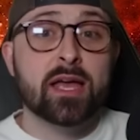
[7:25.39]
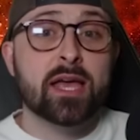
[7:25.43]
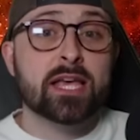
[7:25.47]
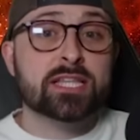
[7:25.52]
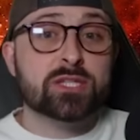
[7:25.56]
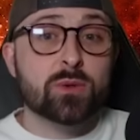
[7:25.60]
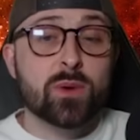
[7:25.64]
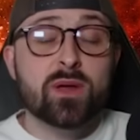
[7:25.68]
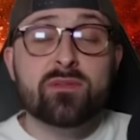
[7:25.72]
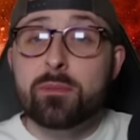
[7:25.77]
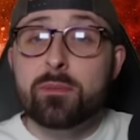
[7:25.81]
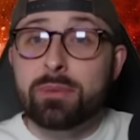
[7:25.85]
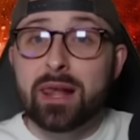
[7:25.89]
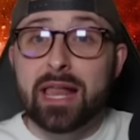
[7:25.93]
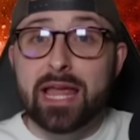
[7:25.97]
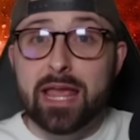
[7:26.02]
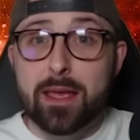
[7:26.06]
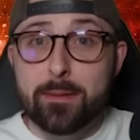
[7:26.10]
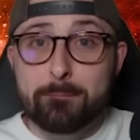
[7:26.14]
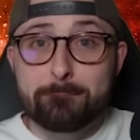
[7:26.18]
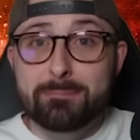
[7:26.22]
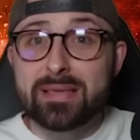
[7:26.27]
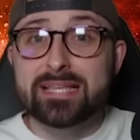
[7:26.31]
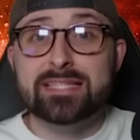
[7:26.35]
So if a
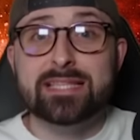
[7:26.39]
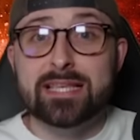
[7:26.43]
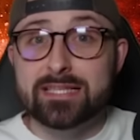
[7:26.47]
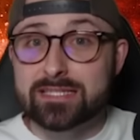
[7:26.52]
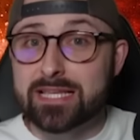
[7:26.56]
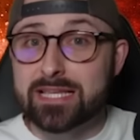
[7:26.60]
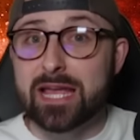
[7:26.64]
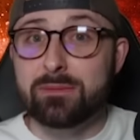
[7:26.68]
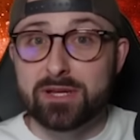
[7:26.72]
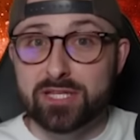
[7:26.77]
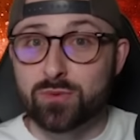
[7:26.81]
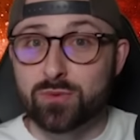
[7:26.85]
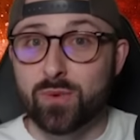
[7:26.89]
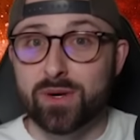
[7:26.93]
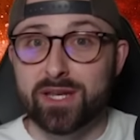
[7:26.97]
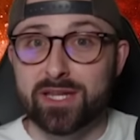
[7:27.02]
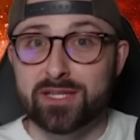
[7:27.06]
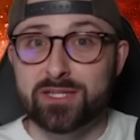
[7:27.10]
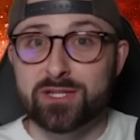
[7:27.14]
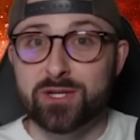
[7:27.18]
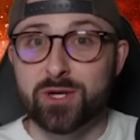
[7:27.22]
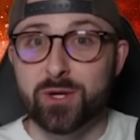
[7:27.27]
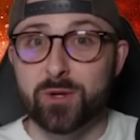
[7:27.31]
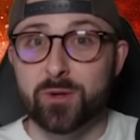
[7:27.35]
player misses Game Week
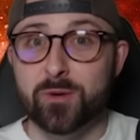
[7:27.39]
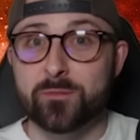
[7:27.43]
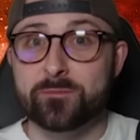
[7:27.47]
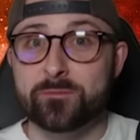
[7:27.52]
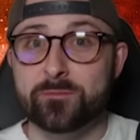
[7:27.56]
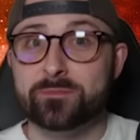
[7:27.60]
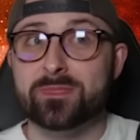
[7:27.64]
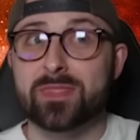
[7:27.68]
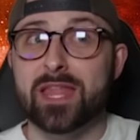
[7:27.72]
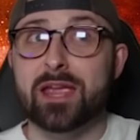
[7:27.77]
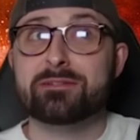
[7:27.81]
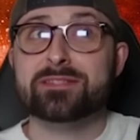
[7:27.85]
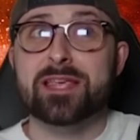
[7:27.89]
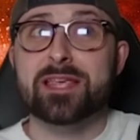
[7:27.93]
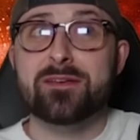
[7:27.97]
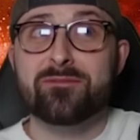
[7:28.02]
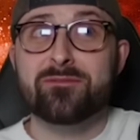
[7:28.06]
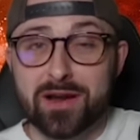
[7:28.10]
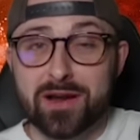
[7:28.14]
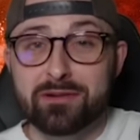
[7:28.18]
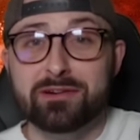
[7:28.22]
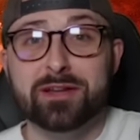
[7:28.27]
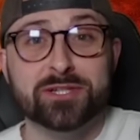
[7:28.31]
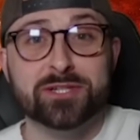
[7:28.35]
22, there is a
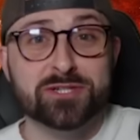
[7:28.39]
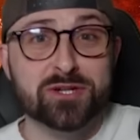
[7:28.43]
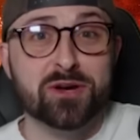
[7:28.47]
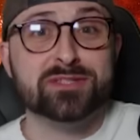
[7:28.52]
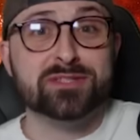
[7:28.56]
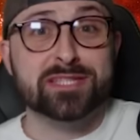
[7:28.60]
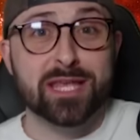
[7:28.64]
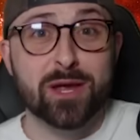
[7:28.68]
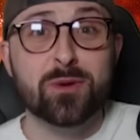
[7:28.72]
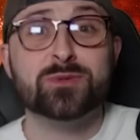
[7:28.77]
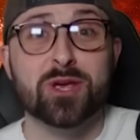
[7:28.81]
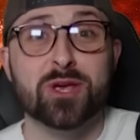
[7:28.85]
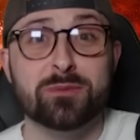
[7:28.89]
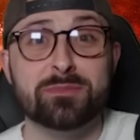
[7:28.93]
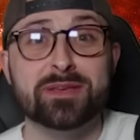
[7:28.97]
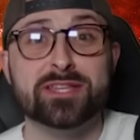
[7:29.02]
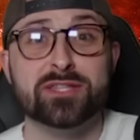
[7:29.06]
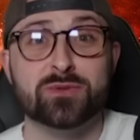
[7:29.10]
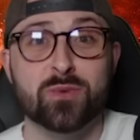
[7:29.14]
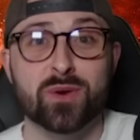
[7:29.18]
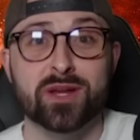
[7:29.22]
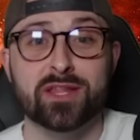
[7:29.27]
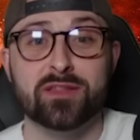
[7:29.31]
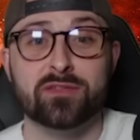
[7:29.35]
very good chance they also
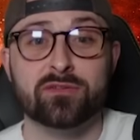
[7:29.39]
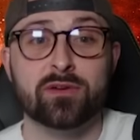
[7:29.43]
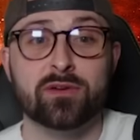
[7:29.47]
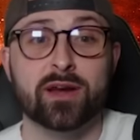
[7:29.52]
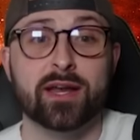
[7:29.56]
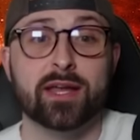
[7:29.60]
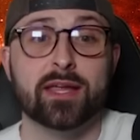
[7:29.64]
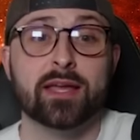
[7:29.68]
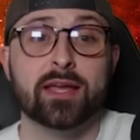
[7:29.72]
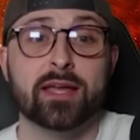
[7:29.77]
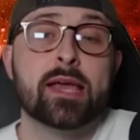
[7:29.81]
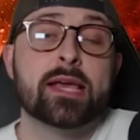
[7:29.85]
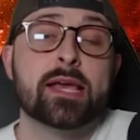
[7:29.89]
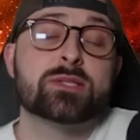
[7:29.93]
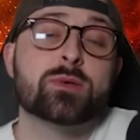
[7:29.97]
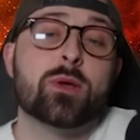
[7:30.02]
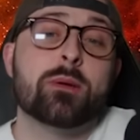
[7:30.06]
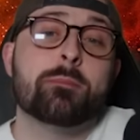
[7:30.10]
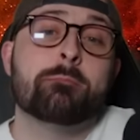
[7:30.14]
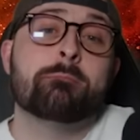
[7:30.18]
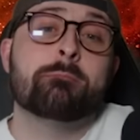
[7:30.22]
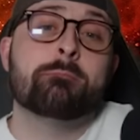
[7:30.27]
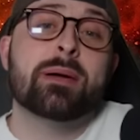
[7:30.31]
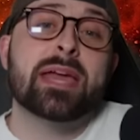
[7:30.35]
miss 23. So
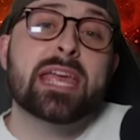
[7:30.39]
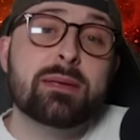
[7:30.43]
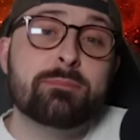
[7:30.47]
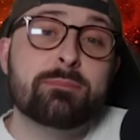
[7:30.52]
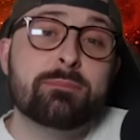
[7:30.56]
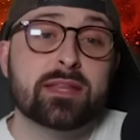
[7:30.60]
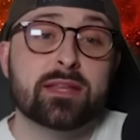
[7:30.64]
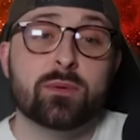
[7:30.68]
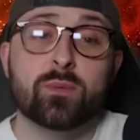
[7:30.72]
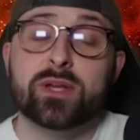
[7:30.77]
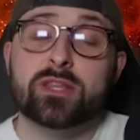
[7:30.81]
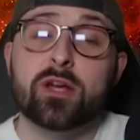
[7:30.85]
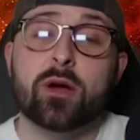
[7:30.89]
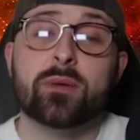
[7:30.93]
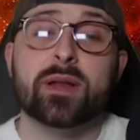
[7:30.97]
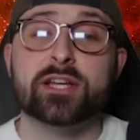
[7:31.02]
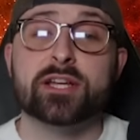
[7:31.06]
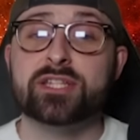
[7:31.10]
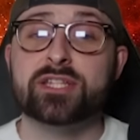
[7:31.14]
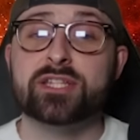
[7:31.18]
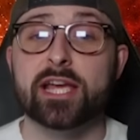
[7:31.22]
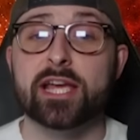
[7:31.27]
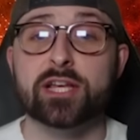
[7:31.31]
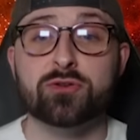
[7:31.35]
it may be that we don't
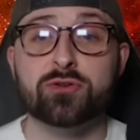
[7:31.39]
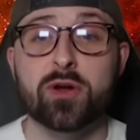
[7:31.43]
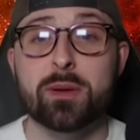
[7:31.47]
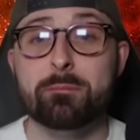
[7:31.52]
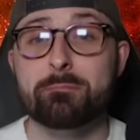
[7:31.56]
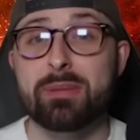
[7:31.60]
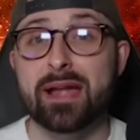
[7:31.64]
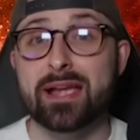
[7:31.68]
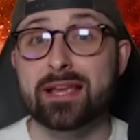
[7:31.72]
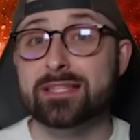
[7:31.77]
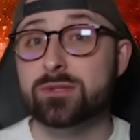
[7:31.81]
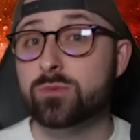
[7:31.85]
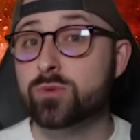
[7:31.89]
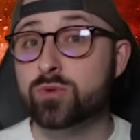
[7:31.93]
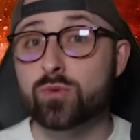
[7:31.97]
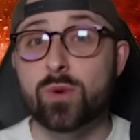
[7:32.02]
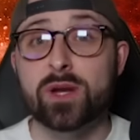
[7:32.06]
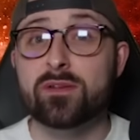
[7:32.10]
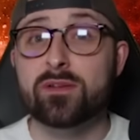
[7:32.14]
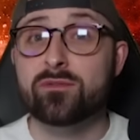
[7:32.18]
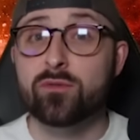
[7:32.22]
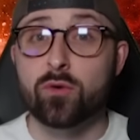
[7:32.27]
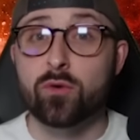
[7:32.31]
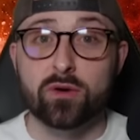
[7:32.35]
actually get Trent back until
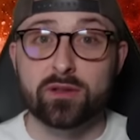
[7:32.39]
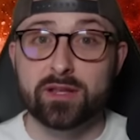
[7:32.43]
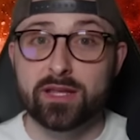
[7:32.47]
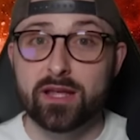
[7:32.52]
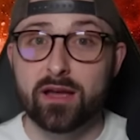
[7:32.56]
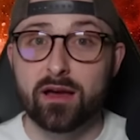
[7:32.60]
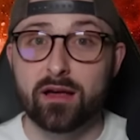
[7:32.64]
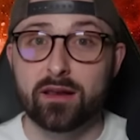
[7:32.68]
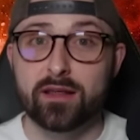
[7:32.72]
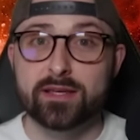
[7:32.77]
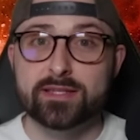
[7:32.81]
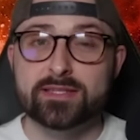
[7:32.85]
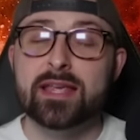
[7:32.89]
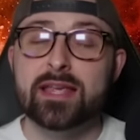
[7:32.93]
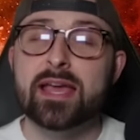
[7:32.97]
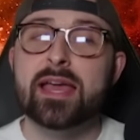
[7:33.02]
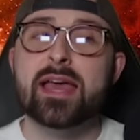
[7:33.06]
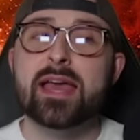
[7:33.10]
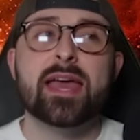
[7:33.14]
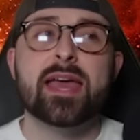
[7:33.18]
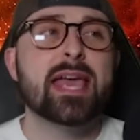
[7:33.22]
24 at the earliest.